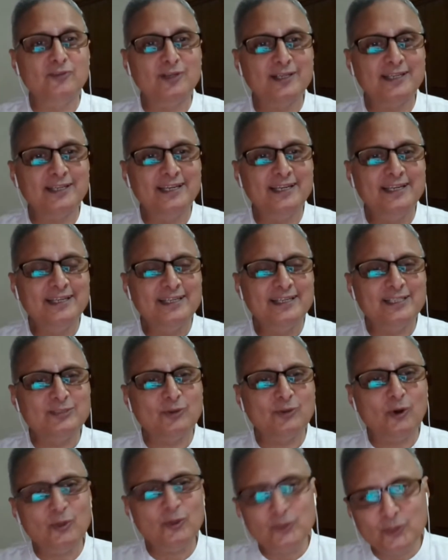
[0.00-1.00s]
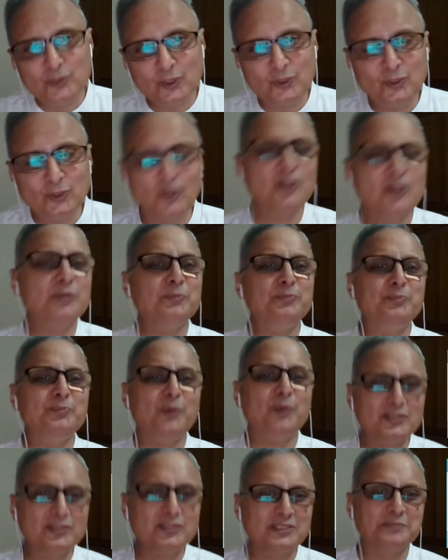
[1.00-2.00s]
work is also not
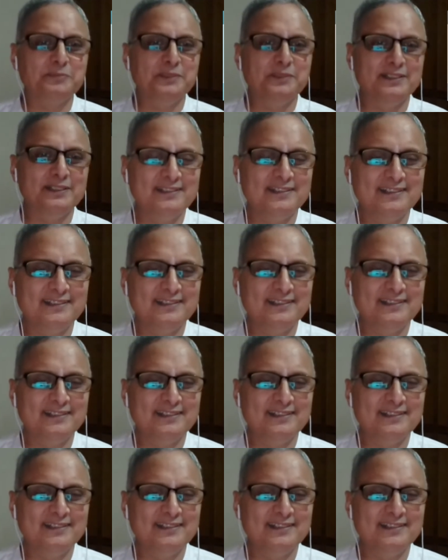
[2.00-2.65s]
possible